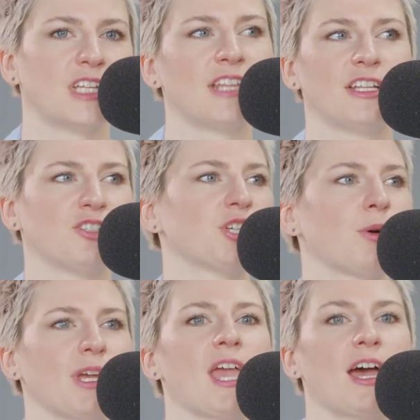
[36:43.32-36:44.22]
then
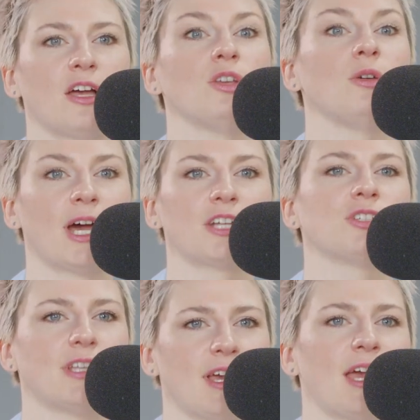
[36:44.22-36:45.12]
showing how you
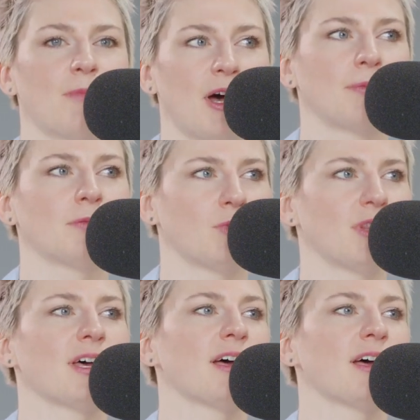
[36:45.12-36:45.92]
actually came up with that.